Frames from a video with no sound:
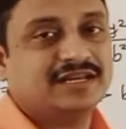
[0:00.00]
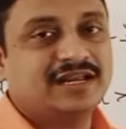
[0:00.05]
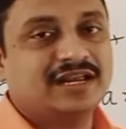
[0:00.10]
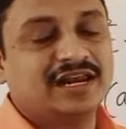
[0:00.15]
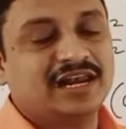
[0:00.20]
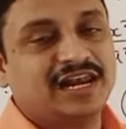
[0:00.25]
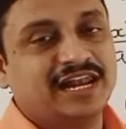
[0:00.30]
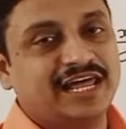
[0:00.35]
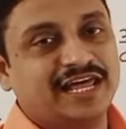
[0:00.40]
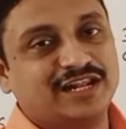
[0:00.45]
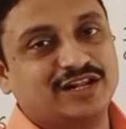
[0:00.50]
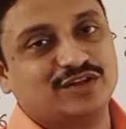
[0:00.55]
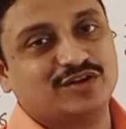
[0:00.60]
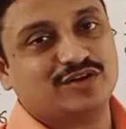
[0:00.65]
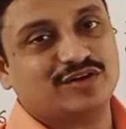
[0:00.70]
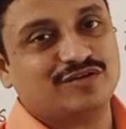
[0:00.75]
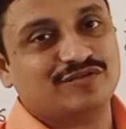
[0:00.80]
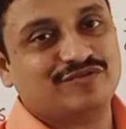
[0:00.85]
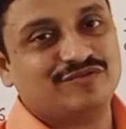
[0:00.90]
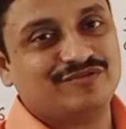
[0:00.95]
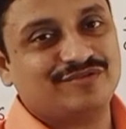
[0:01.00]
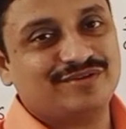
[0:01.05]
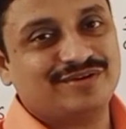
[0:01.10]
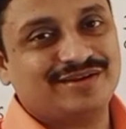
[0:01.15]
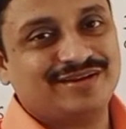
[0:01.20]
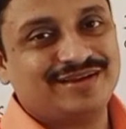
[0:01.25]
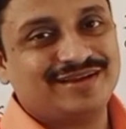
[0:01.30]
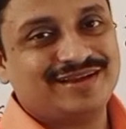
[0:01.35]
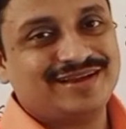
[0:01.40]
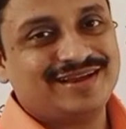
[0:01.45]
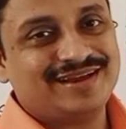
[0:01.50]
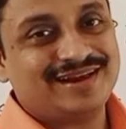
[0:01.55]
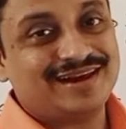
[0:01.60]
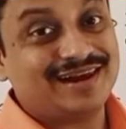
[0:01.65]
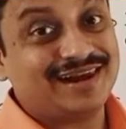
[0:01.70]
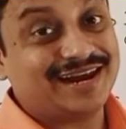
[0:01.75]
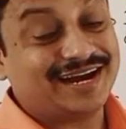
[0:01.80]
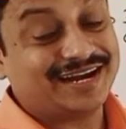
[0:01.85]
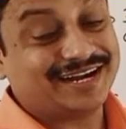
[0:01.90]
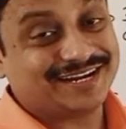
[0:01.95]
length of
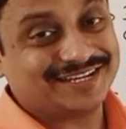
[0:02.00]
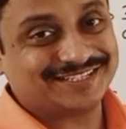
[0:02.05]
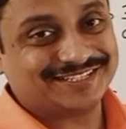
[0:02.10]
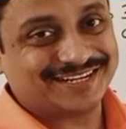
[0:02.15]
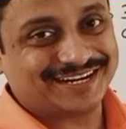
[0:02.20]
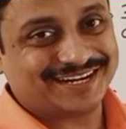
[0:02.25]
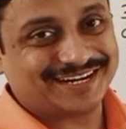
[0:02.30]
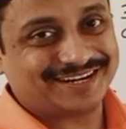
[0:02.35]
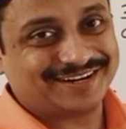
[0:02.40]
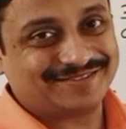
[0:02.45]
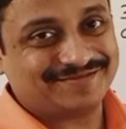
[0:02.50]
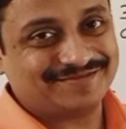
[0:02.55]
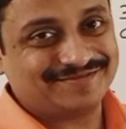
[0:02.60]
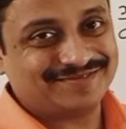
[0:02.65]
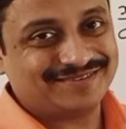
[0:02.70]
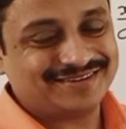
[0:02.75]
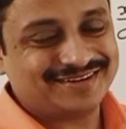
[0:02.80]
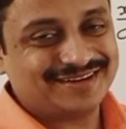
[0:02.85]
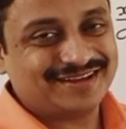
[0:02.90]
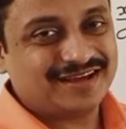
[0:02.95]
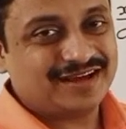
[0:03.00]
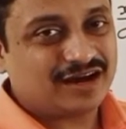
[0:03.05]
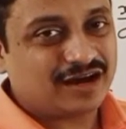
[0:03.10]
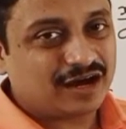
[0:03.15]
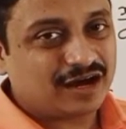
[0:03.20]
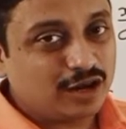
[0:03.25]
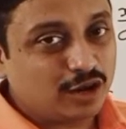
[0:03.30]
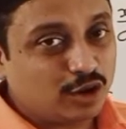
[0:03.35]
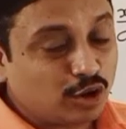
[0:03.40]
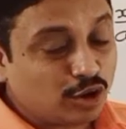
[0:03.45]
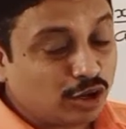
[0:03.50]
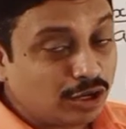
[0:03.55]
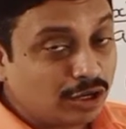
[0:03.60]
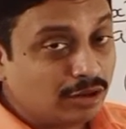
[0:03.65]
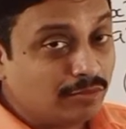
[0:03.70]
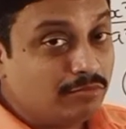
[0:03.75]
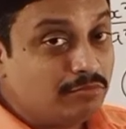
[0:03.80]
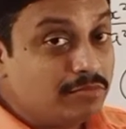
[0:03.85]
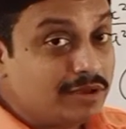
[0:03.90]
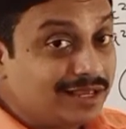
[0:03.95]
latus rectum
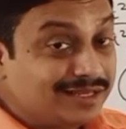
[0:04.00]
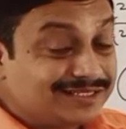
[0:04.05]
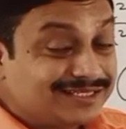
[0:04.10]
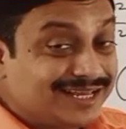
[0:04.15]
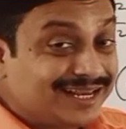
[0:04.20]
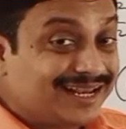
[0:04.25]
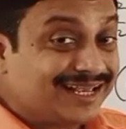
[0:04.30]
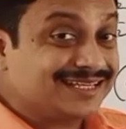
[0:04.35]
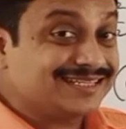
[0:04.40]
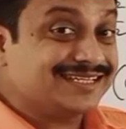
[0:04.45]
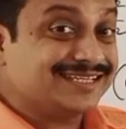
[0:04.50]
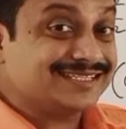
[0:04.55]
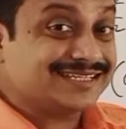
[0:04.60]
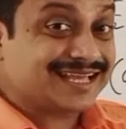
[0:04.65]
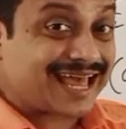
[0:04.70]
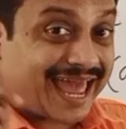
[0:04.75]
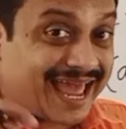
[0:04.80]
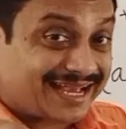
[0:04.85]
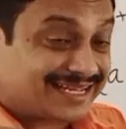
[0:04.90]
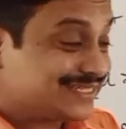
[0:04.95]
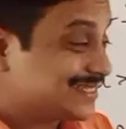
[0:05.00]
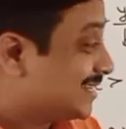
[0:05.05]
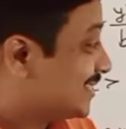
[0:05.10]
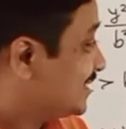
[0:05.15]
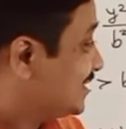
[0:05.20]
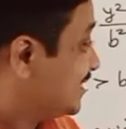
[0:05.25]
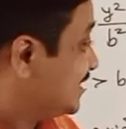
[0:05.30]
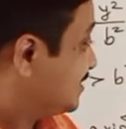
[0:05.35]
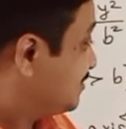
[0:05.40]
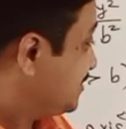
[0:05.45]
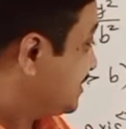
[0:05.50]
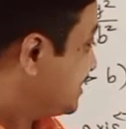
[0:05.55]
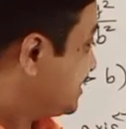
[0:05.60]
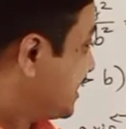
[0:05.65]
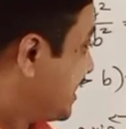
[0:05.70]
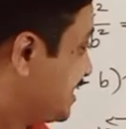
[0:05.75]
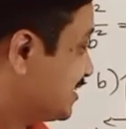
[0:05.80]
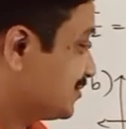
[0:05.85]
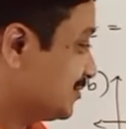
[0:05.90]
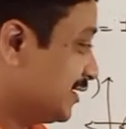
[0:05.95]
along major axis x axis means
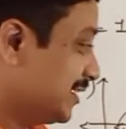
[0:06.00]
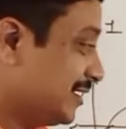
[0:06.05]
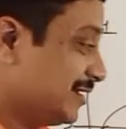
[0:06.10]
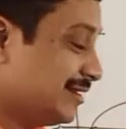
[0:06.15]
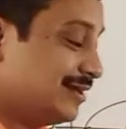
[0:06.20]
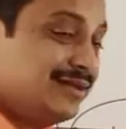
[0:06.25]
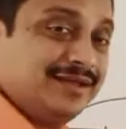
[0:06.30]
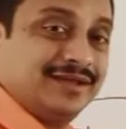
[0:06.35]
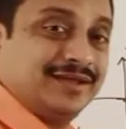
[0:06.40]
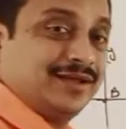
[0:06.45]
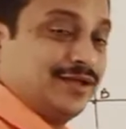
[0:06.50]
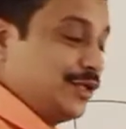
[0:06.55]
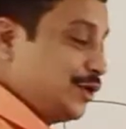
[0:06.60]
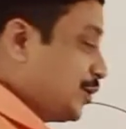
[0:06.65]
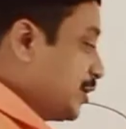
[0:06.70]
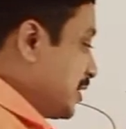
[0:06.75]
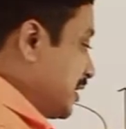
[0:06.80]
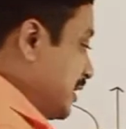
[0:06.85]
that one. Your